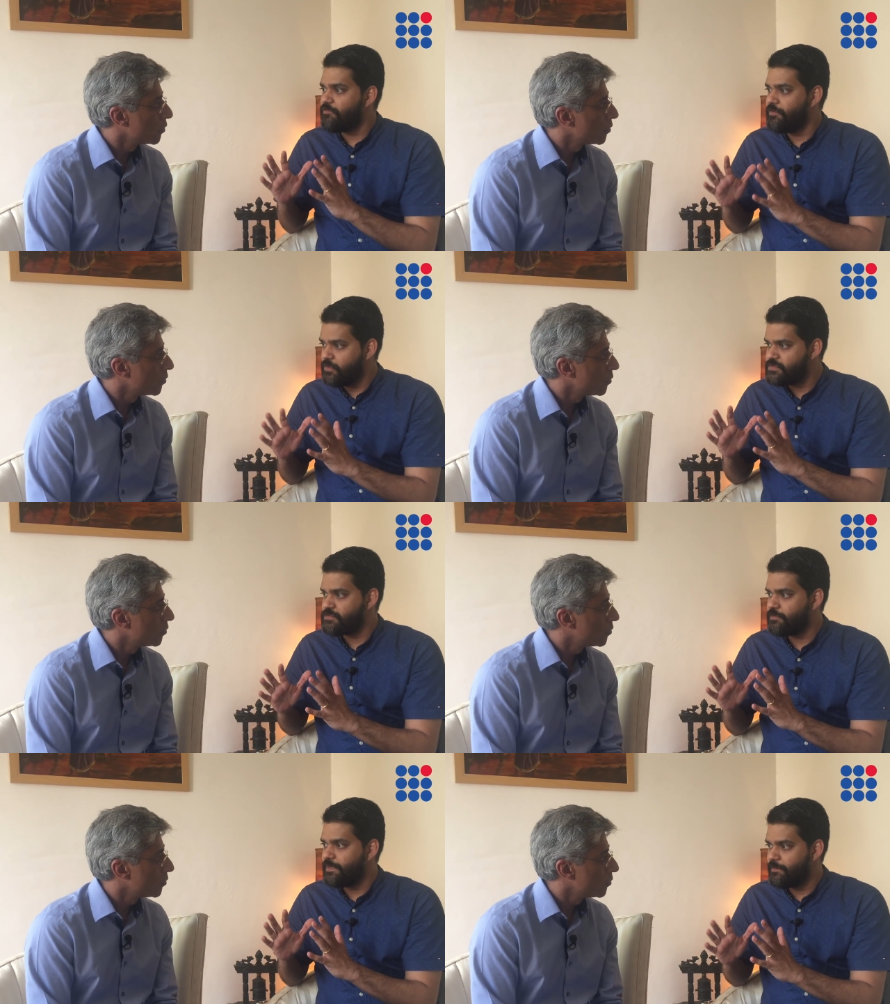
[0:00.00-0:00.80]
Speaker 1: is of
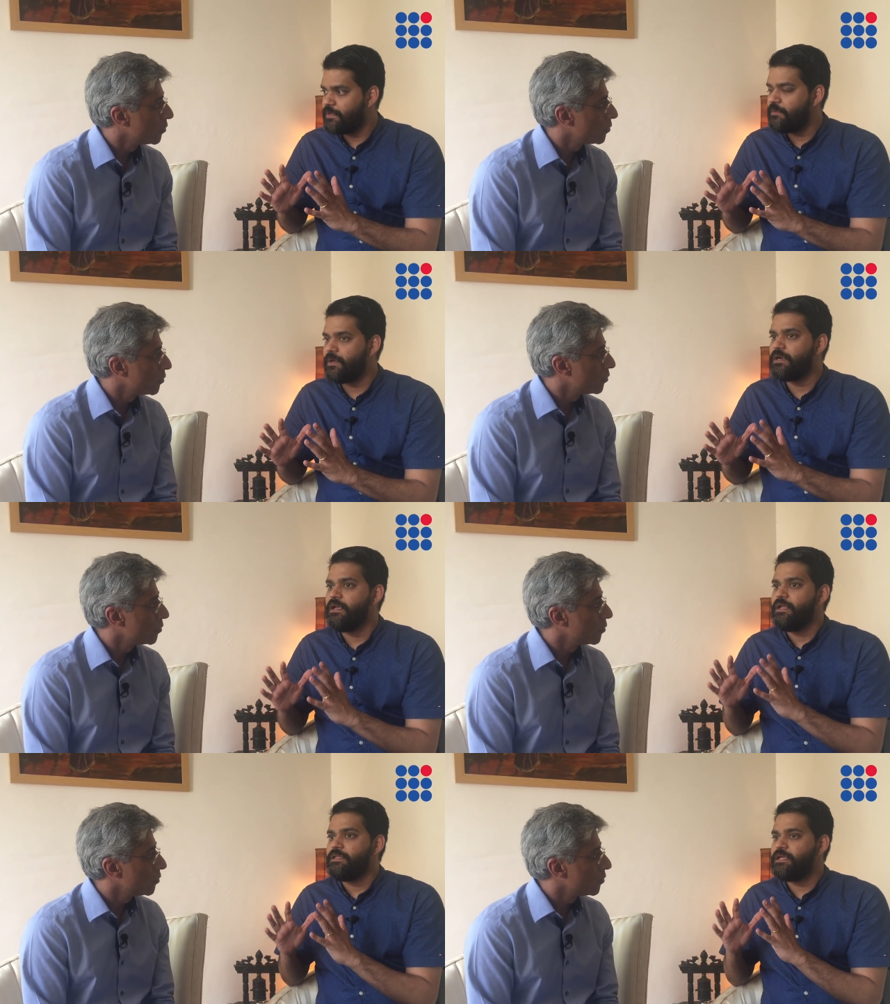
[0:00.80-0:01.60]
use to people
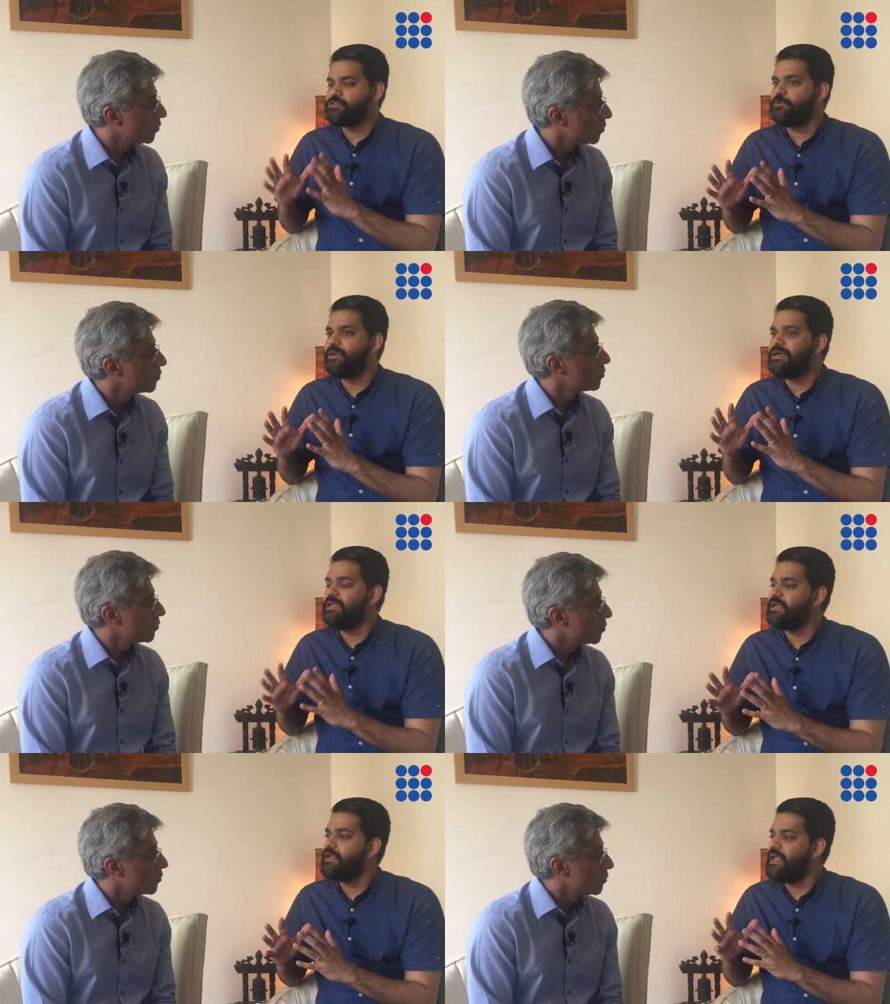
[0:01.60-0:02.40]
but there should be
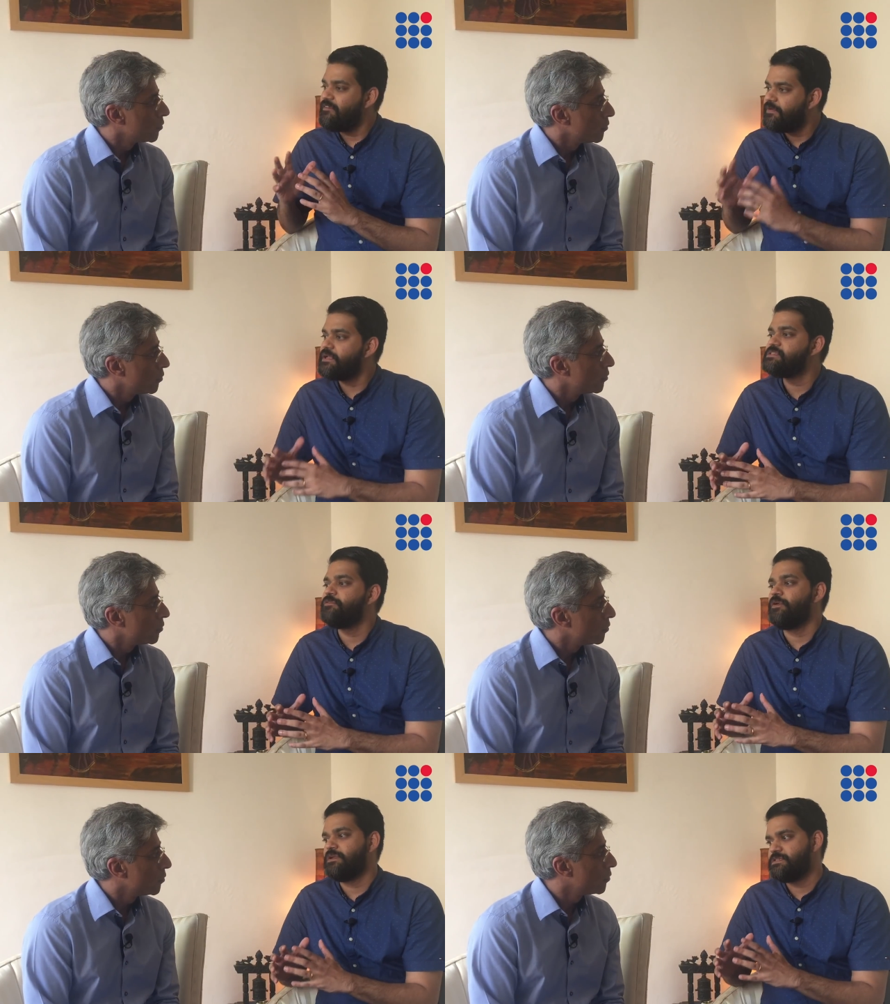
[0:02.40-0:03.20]
clinical
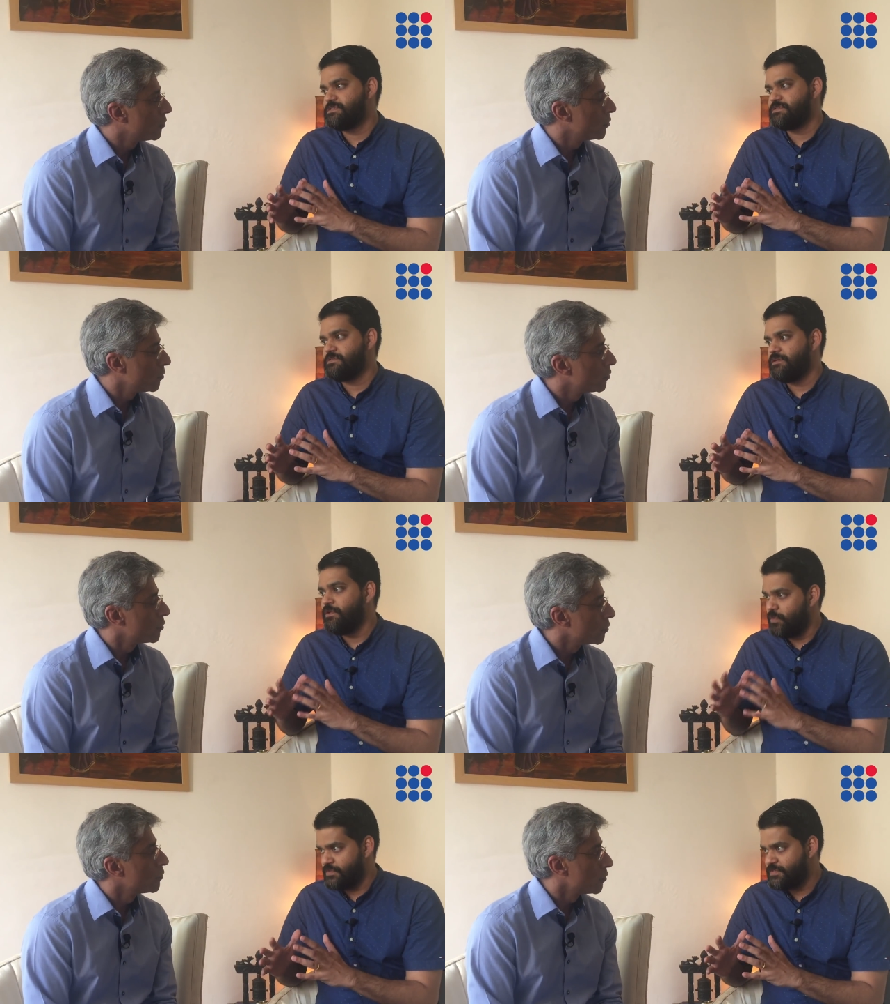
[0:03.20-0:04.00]
evidence for its
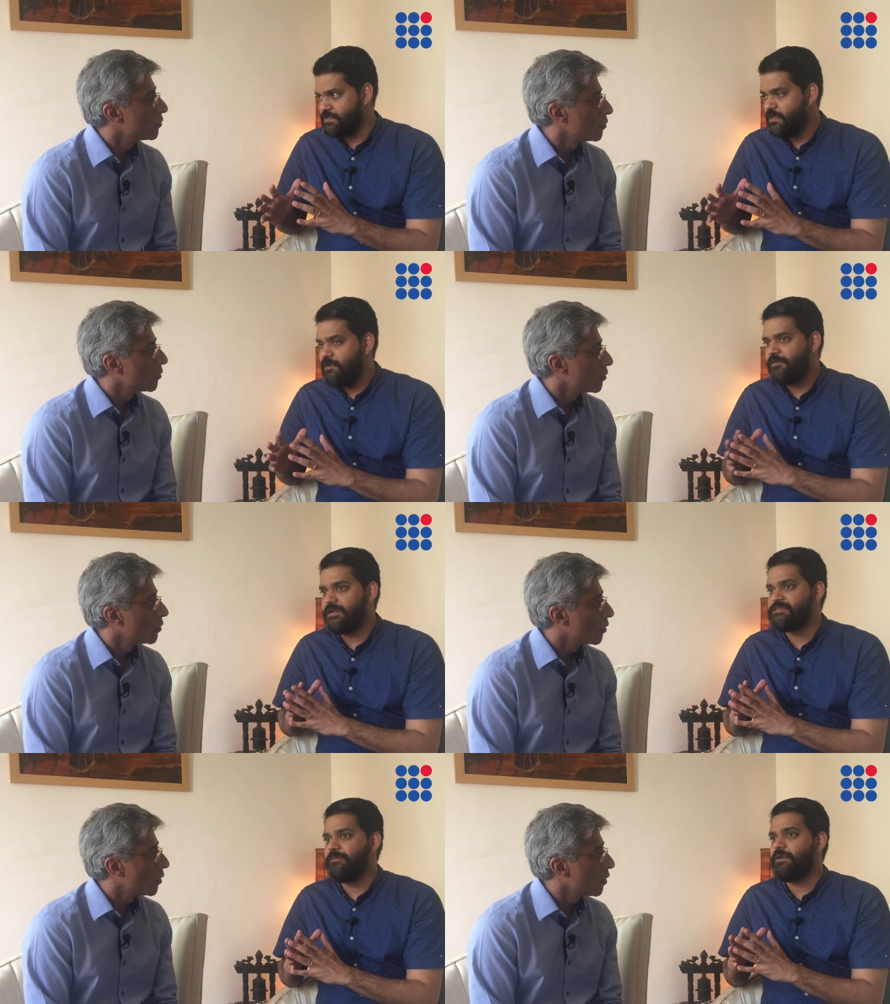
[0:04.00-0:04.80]
use
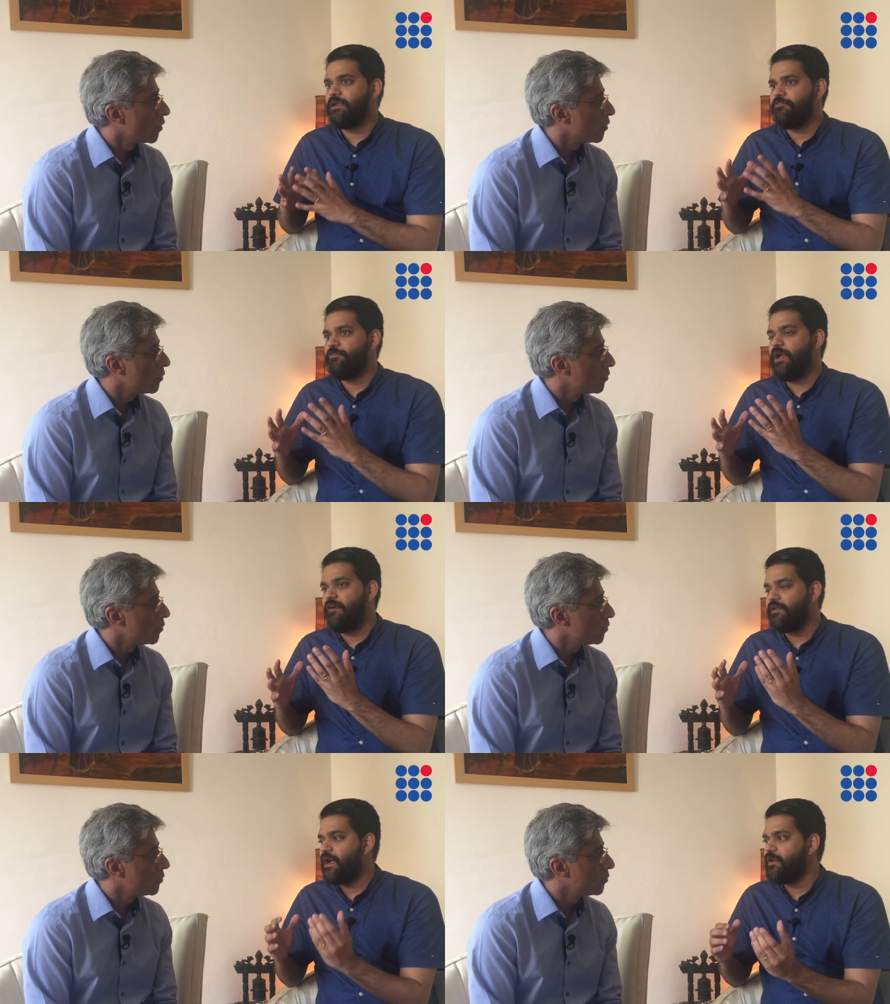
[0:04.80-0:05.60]
for example if you
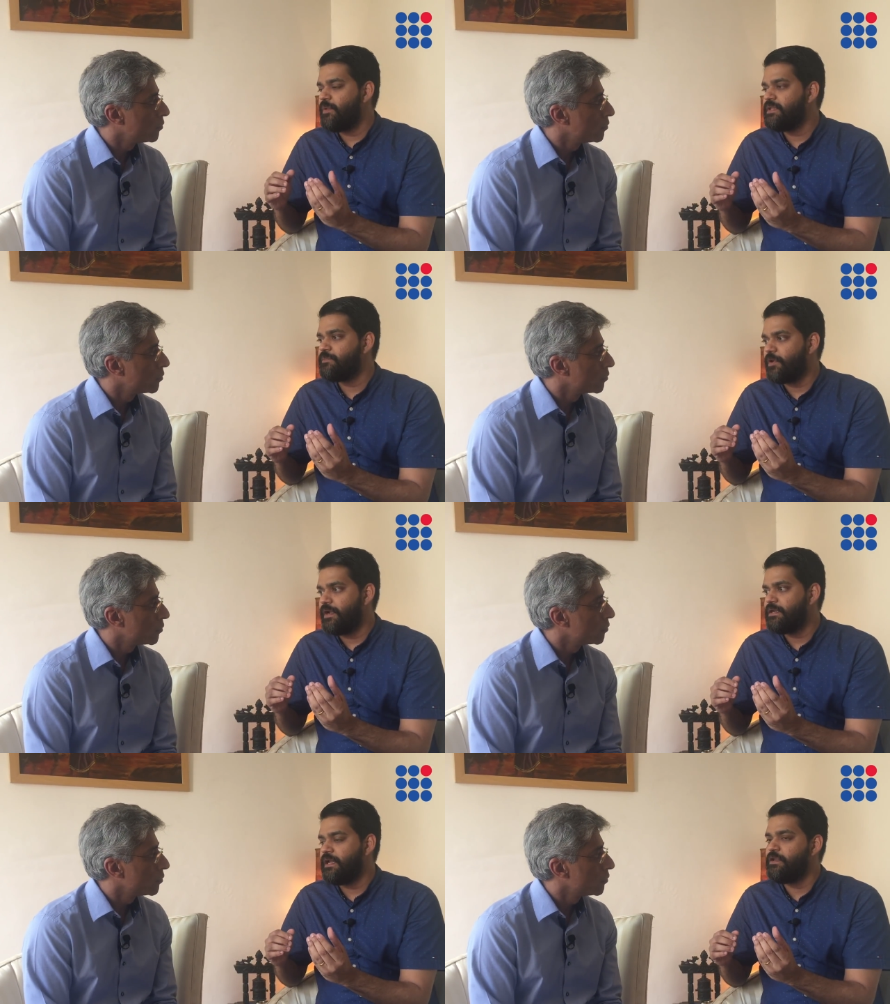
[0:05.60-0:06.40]
have an ayurvedic
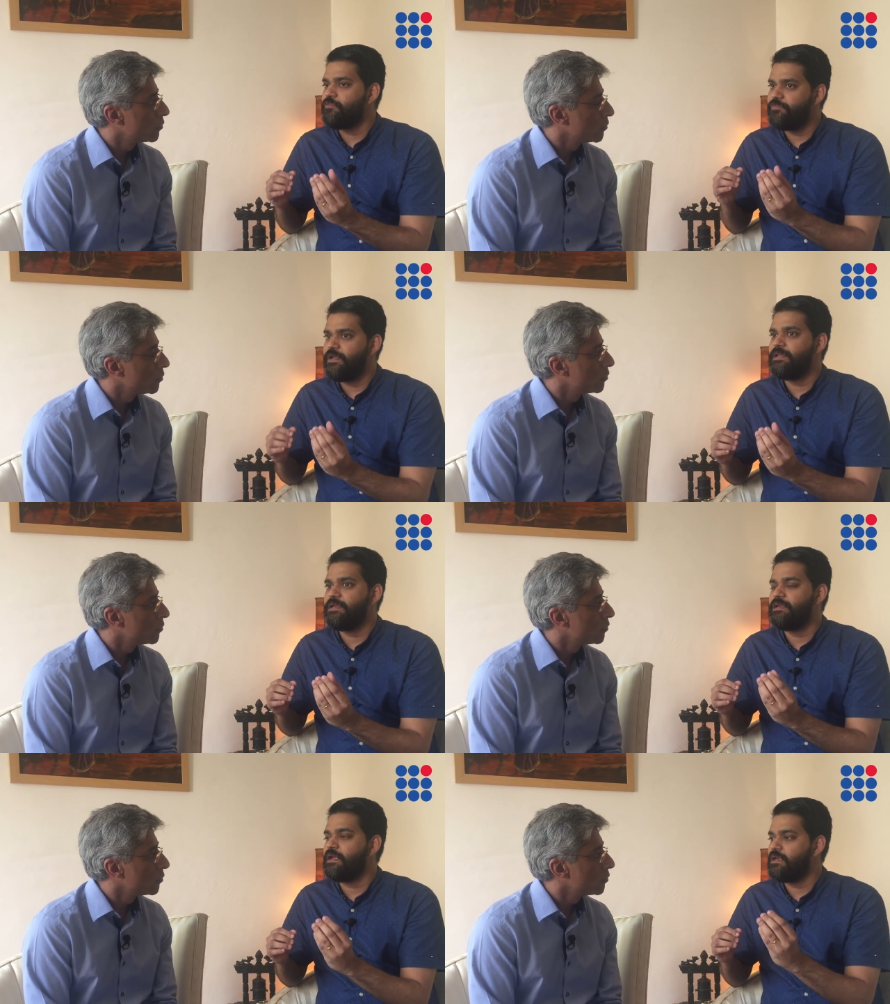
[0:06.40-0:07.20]
product and you feel
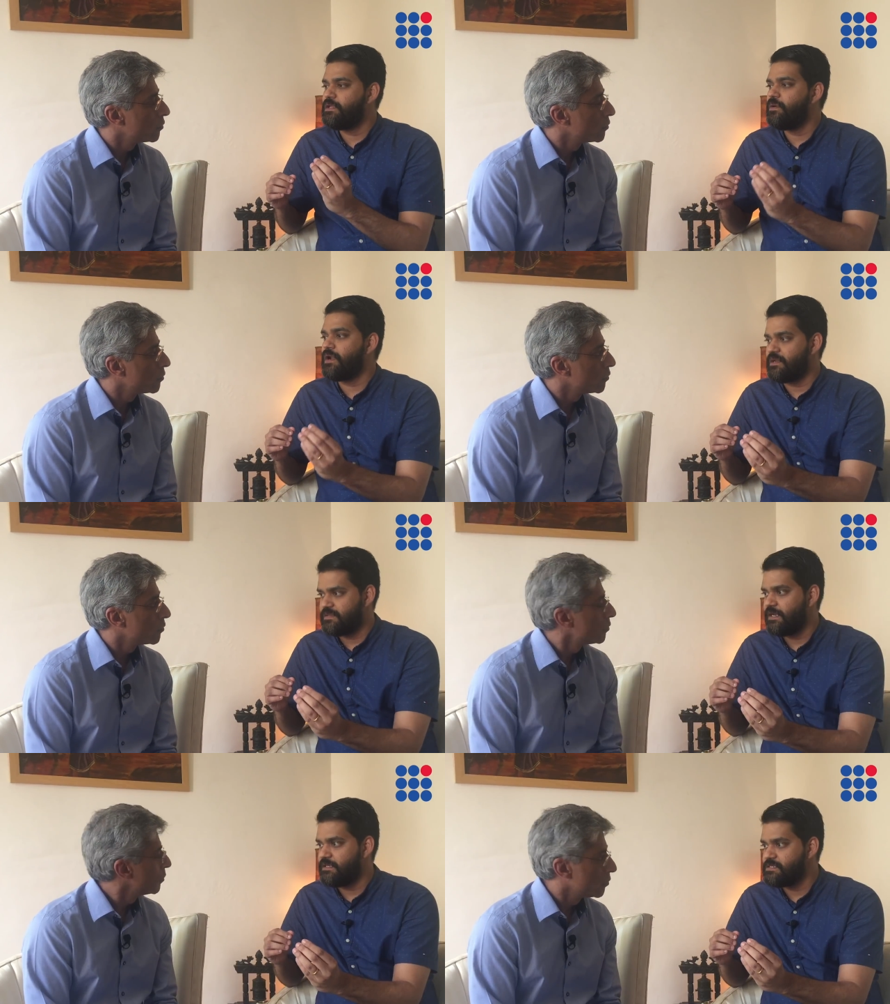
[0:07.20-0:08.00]
that it can cure
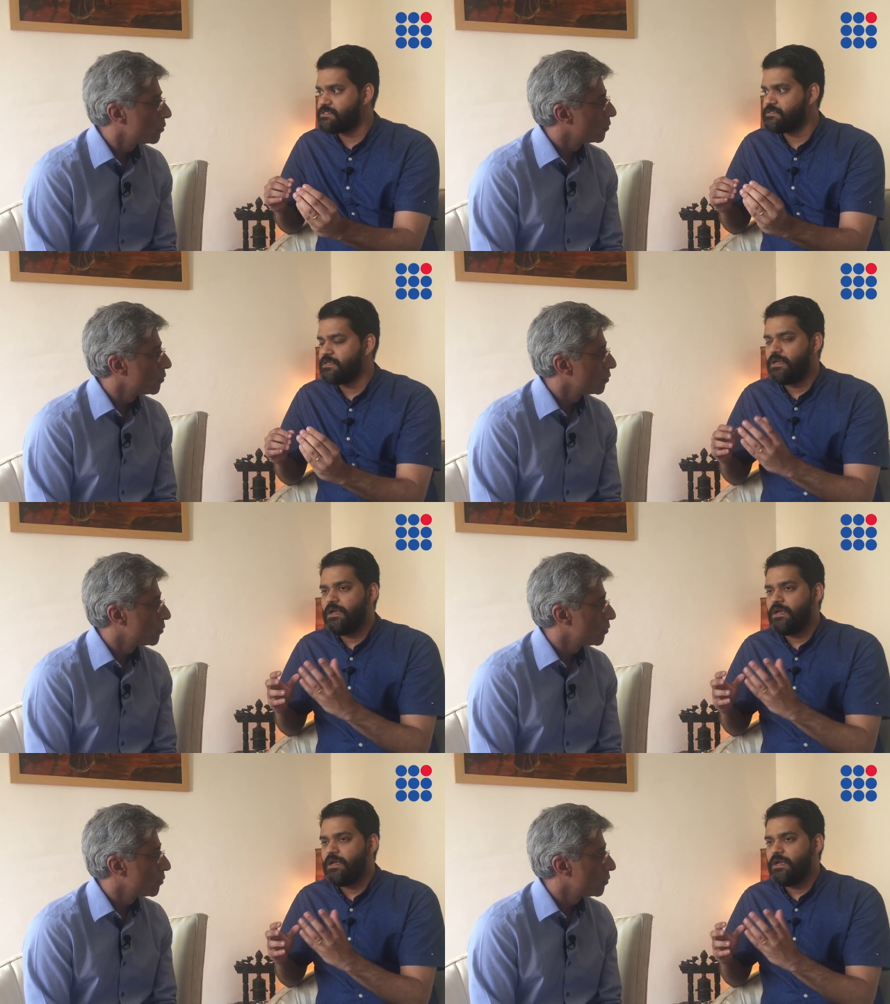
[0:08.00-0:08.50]
arthritis